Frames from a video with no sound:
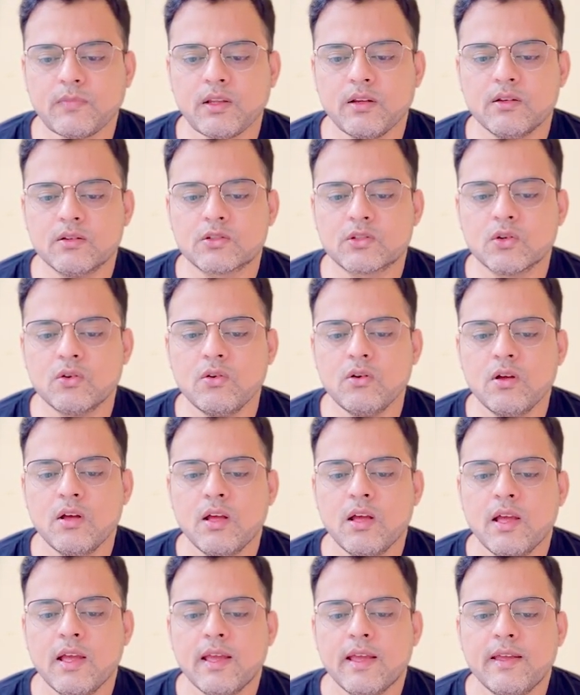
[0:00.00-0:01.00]
So
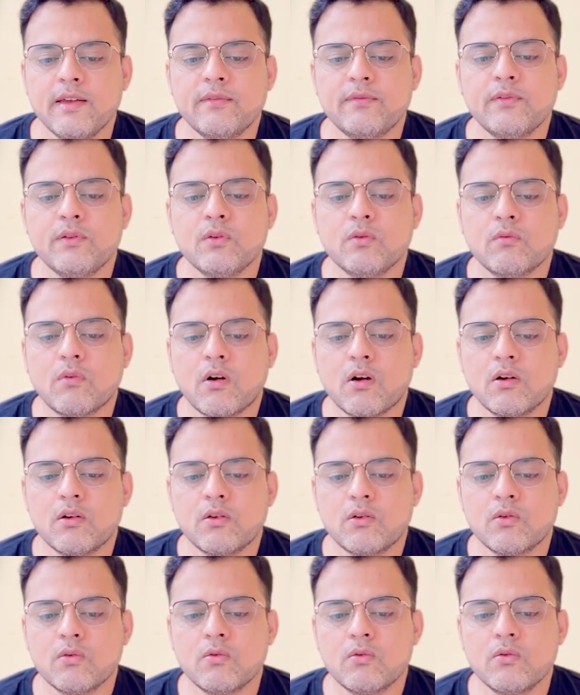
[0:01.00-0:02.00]
if you
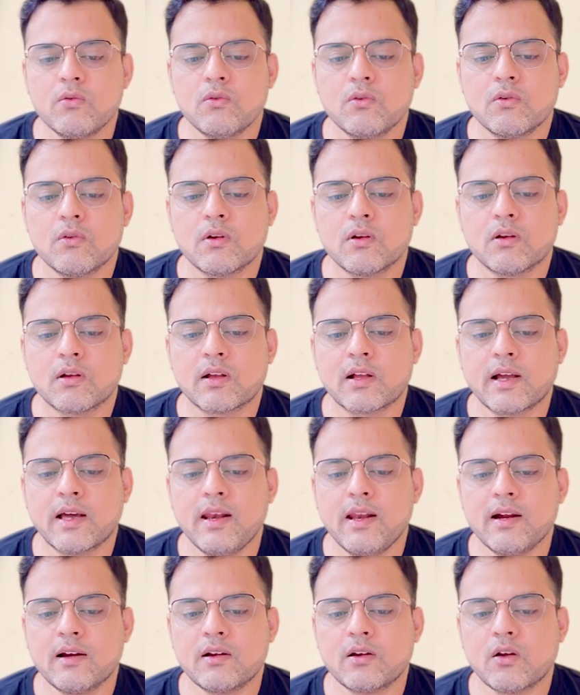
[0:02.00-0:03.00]
want to
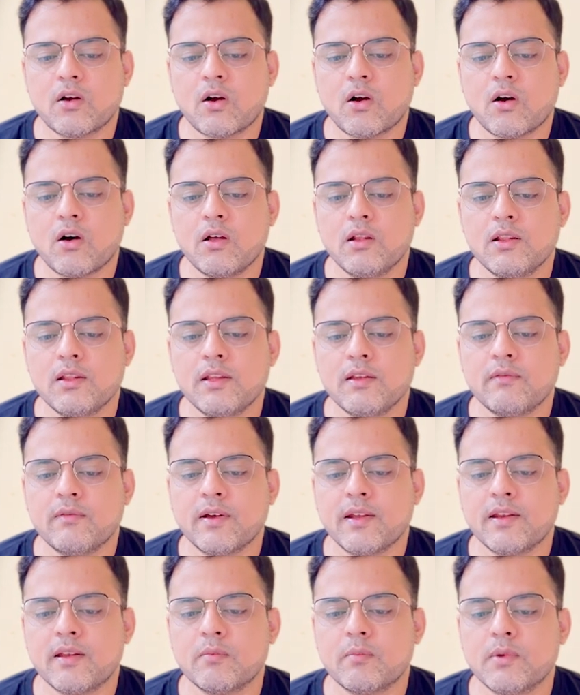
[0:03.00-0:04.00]
collect all the
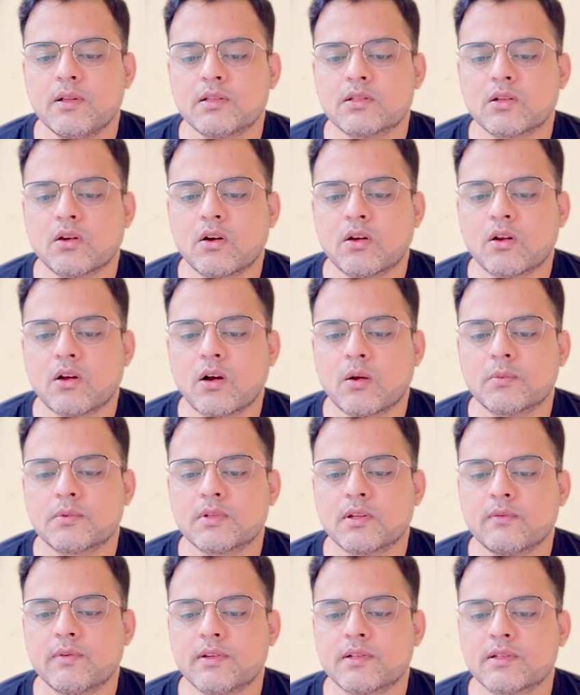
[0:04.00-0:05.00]
variables or
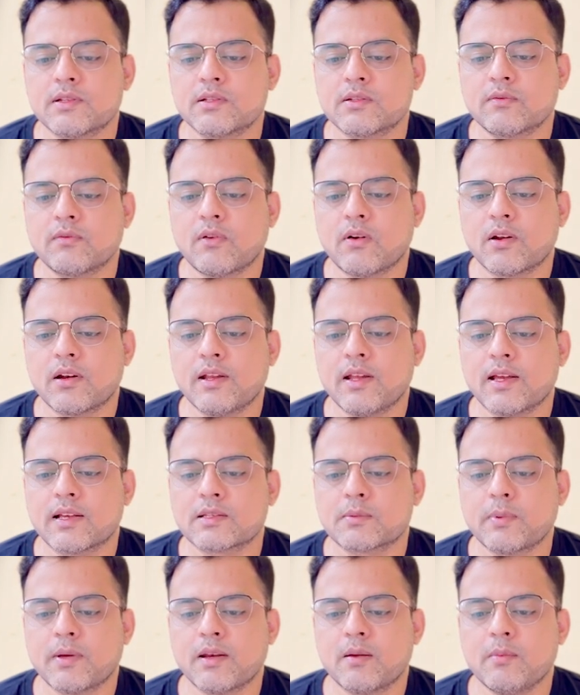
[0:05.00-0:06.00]
observations for an
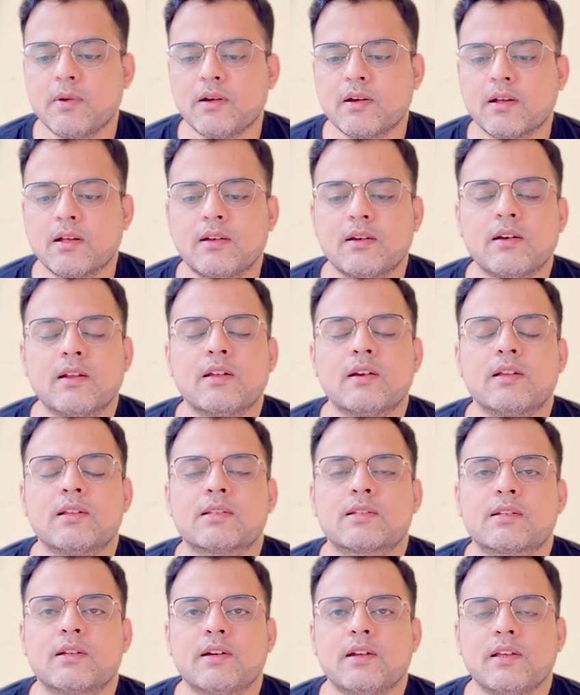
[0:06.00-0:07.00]
experiment under
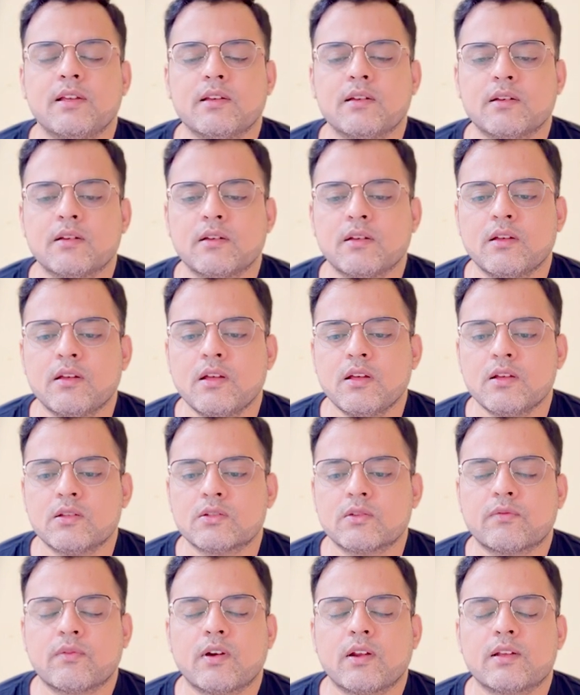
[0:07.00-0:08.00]
study,
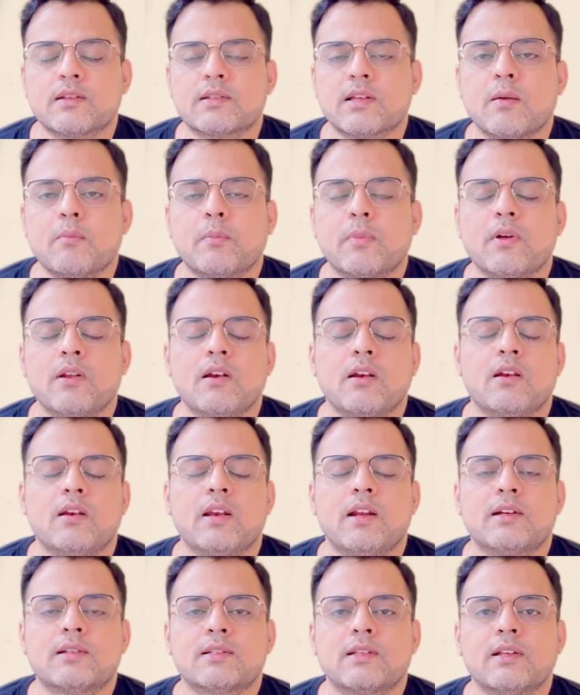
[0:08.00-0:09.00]
so for example,
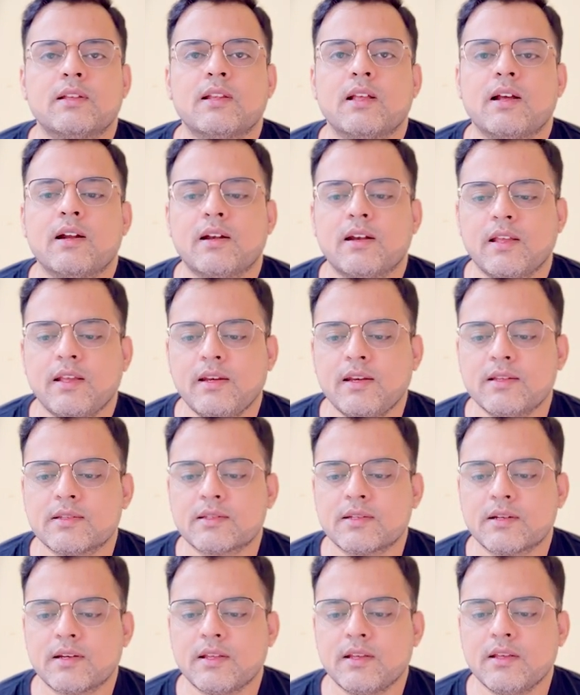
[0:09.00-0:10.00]
let's say that in a
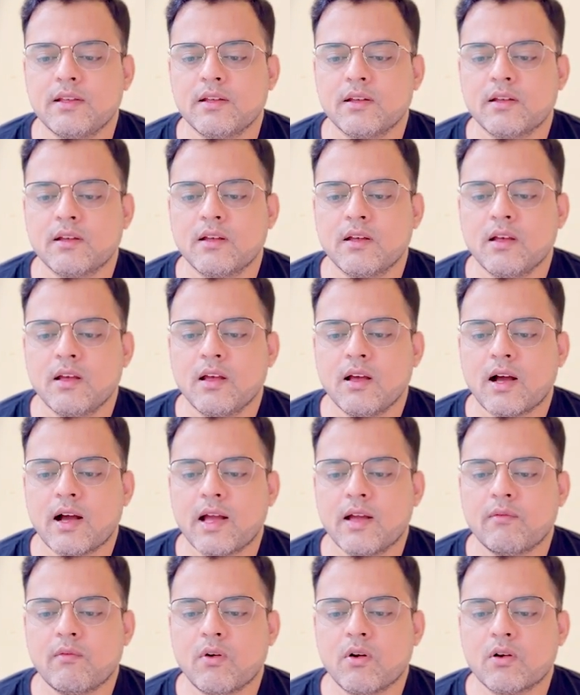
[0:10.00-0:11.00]
city
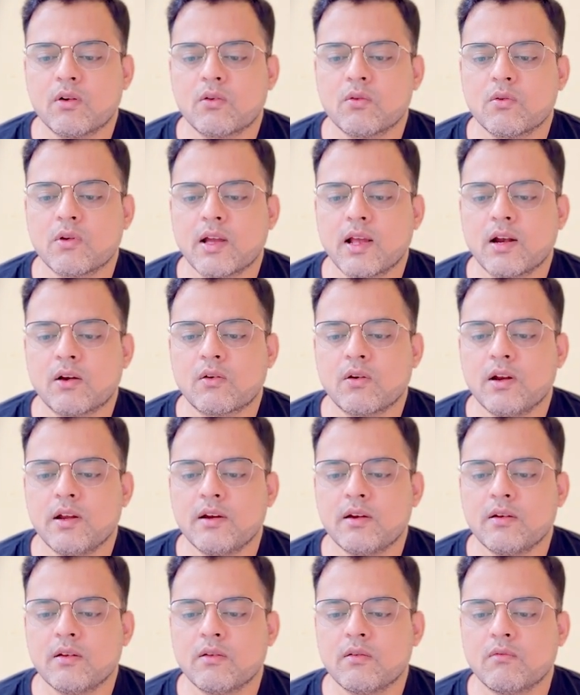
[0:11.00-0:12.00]
I want to
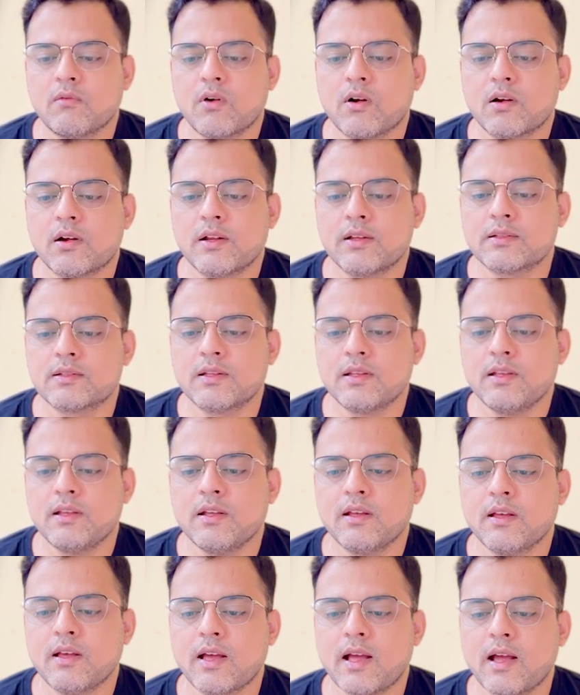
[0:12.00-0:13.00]
calculate what is the
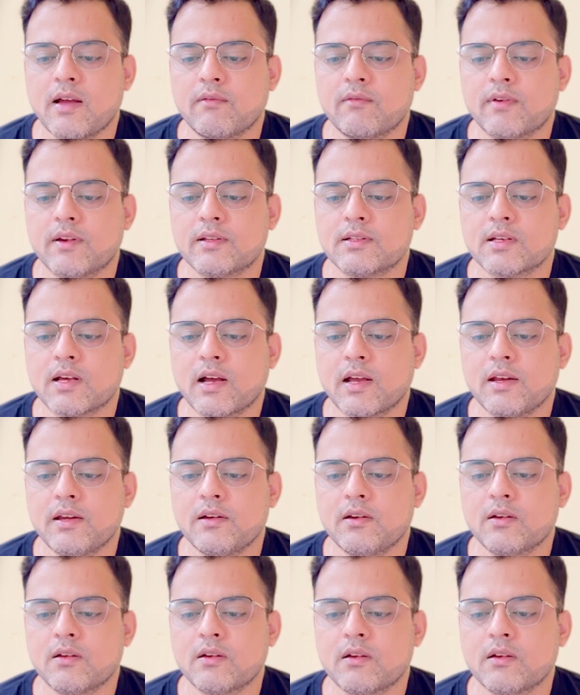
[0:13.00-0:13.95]
average height